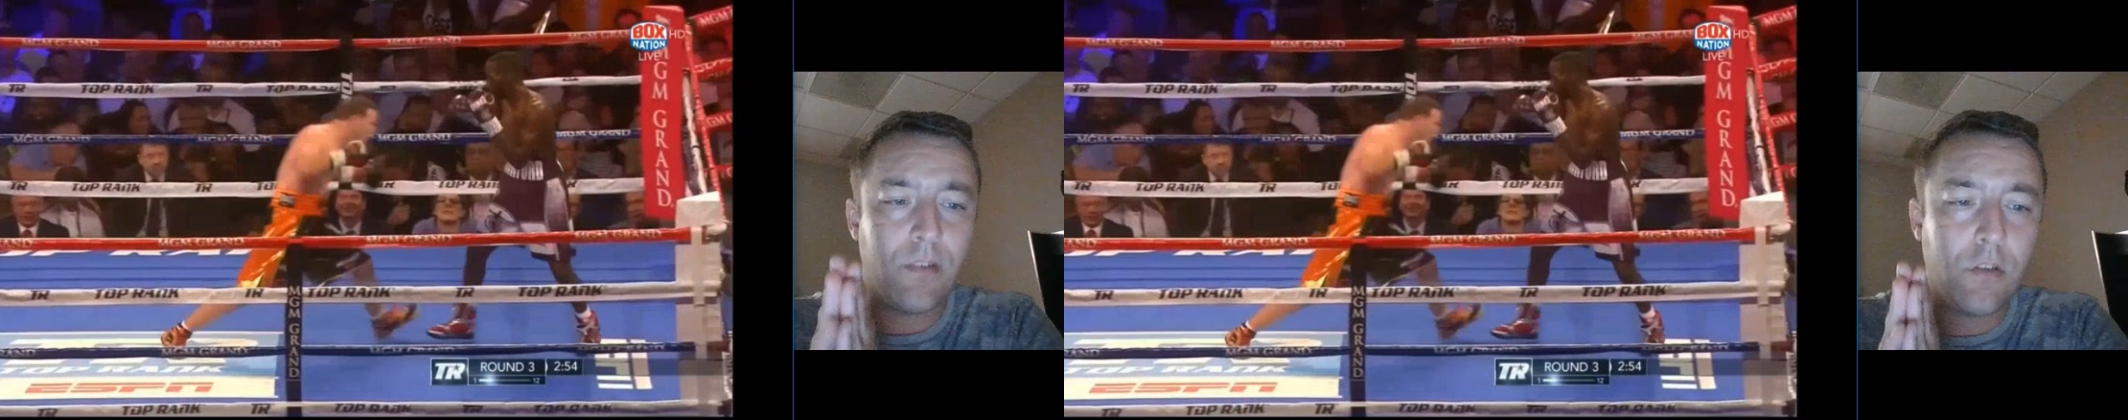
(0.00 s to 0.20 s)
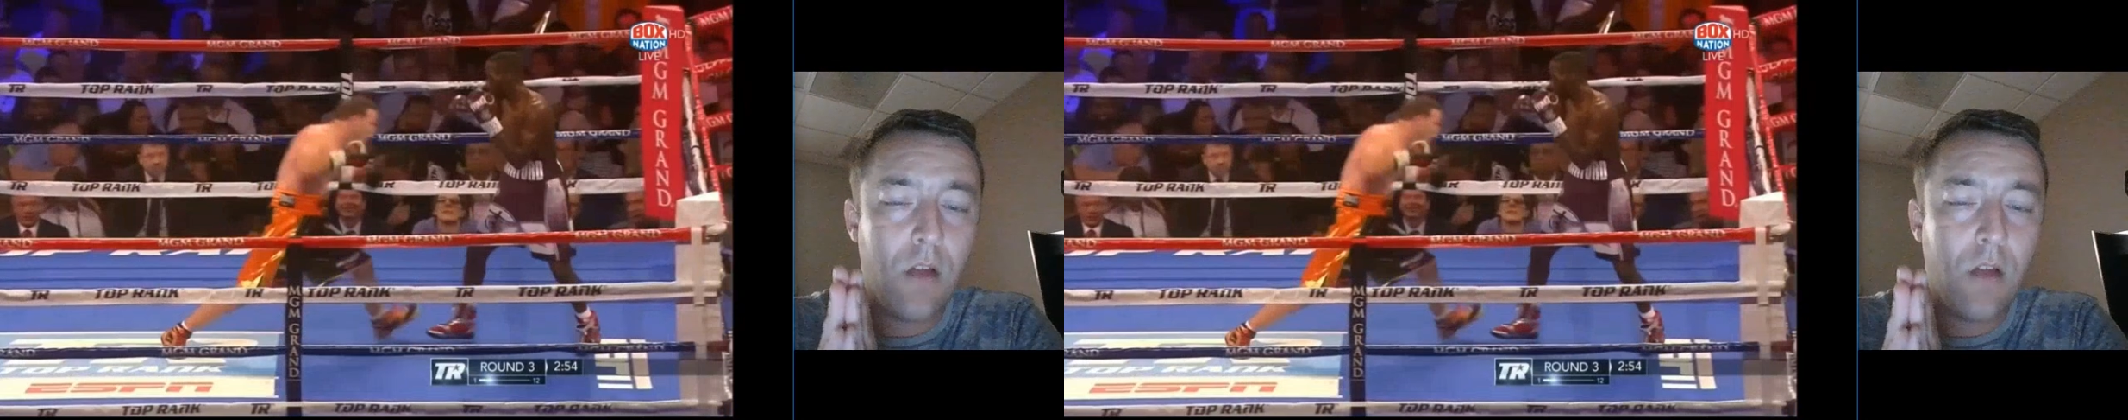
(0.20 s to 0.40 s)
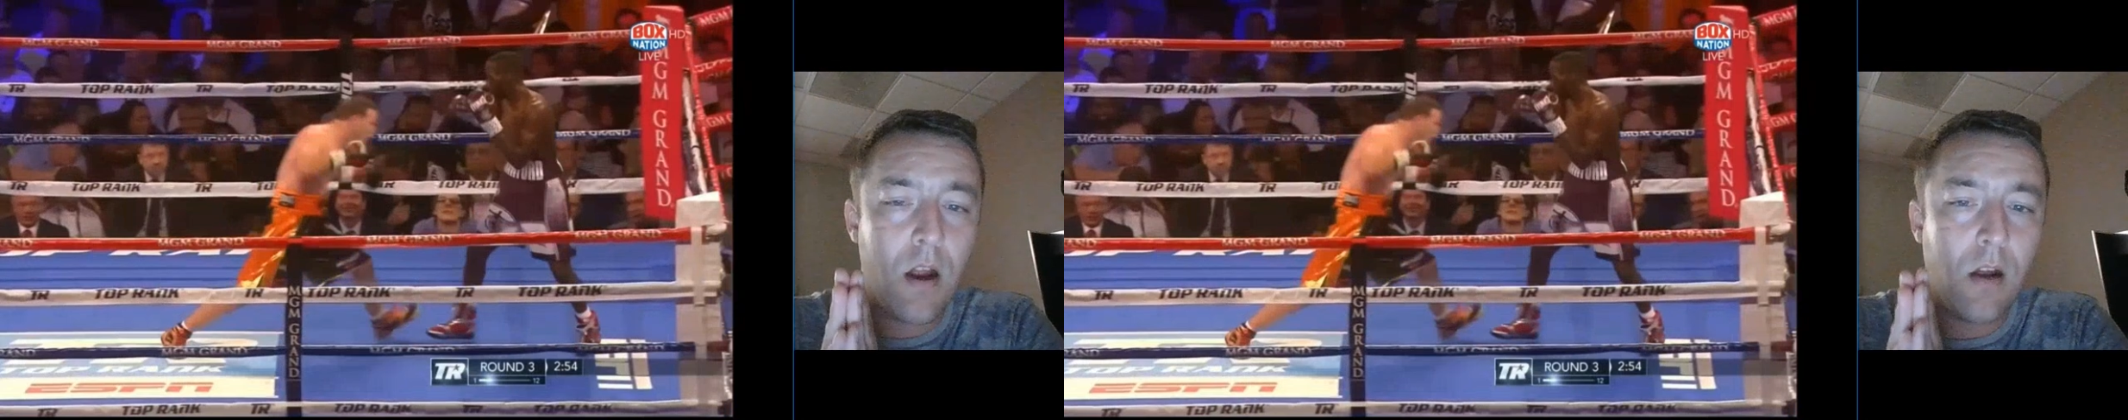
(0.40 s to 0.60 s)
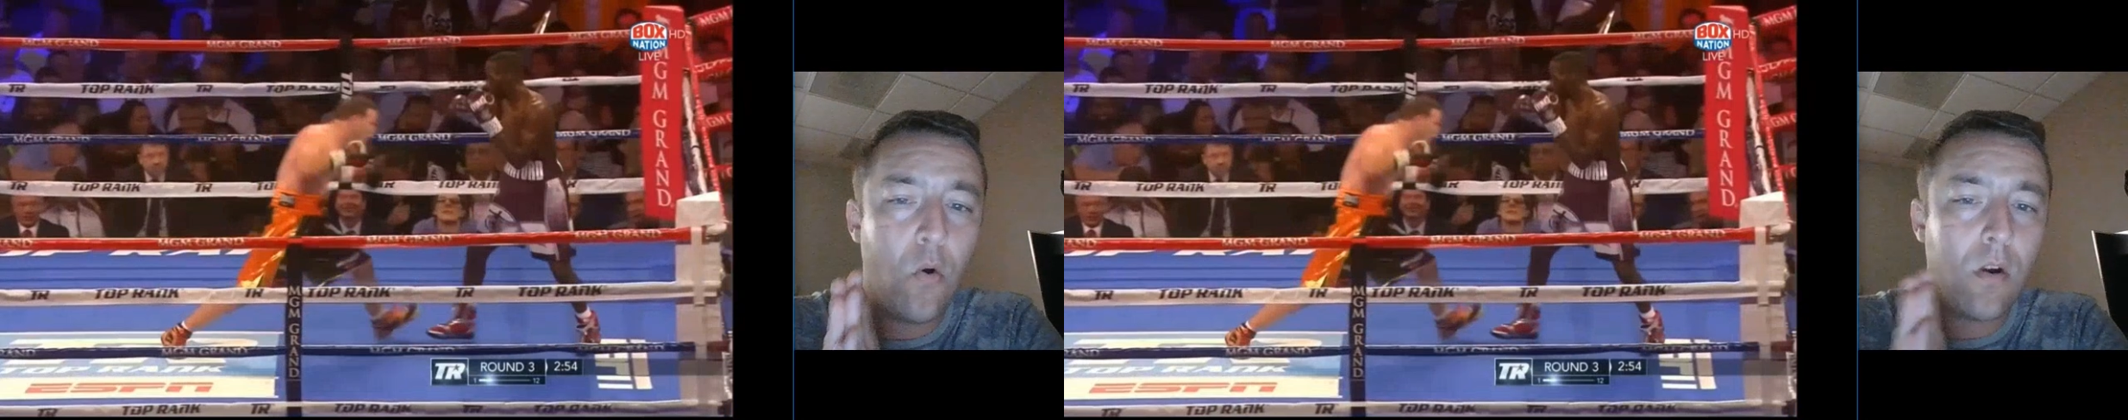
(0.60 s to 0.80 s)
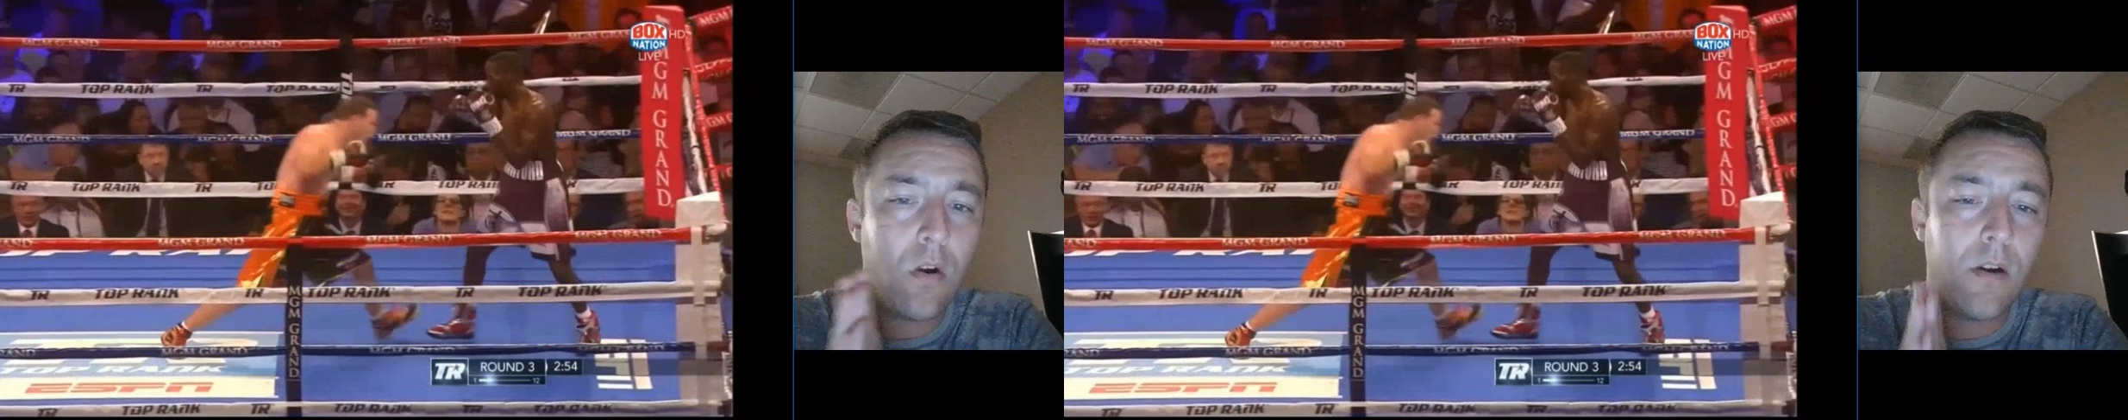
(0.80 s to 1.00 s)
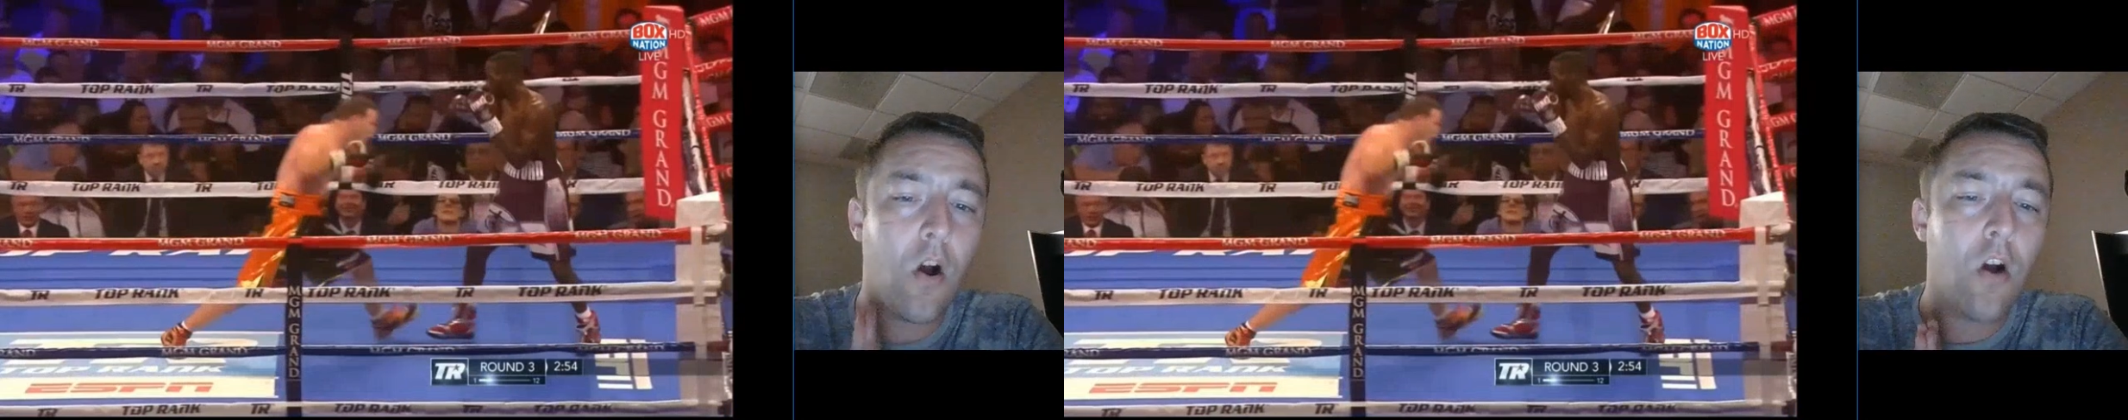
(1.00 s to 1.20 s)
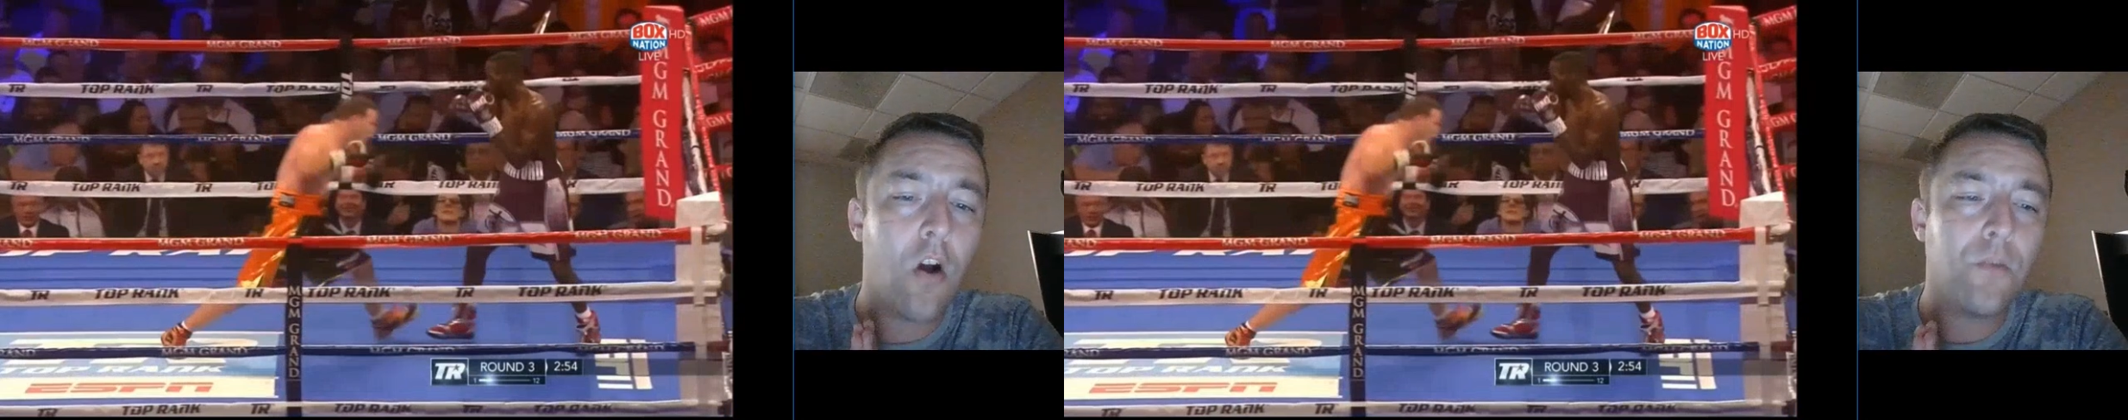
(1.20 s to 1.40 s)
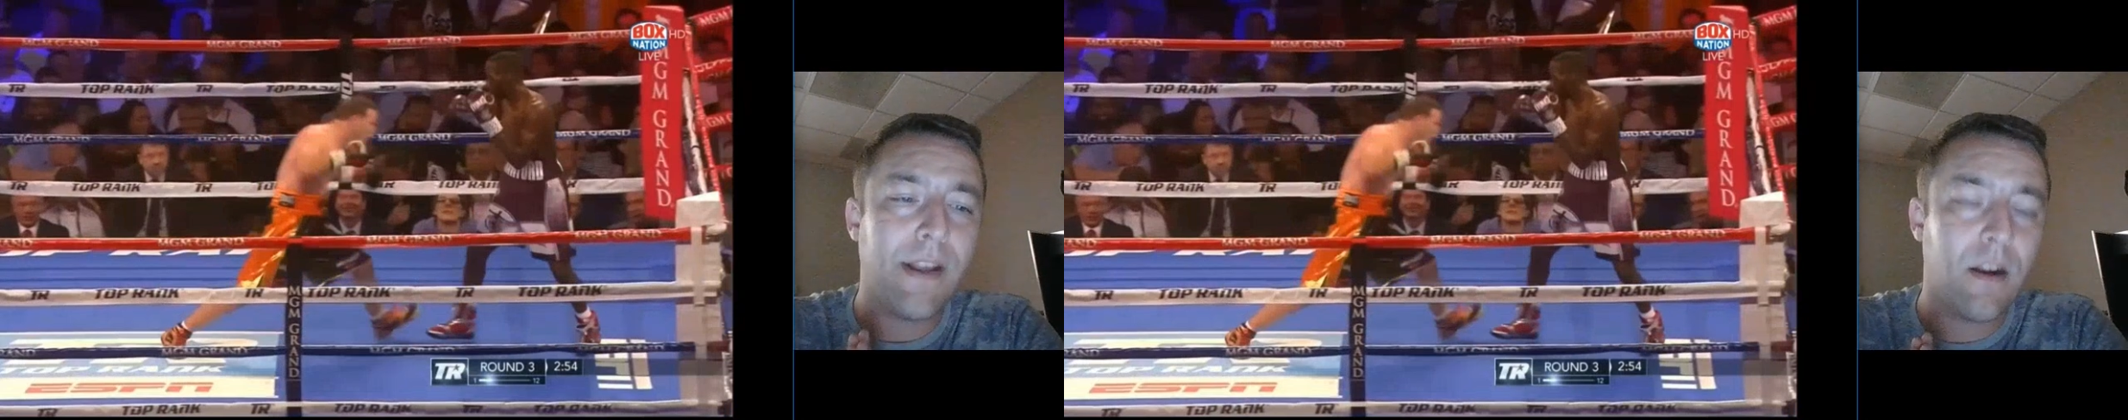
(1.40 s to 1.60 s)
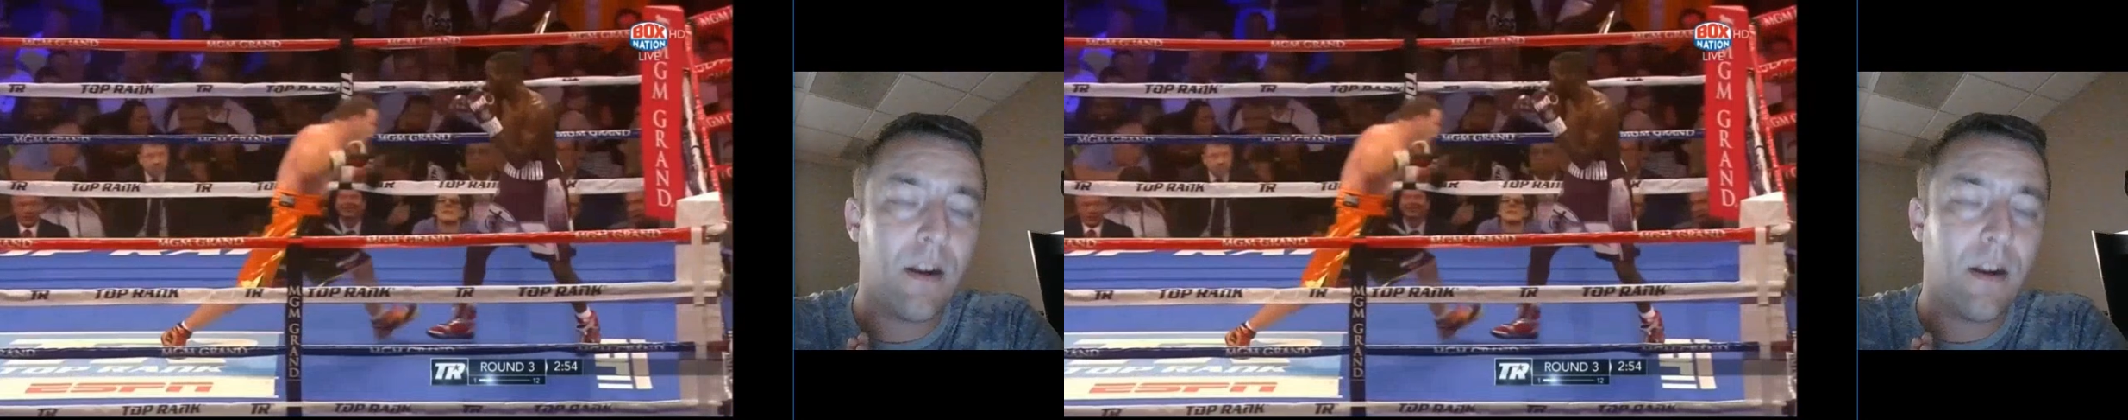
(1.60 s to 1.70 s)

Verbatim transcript: Uh, Horn already on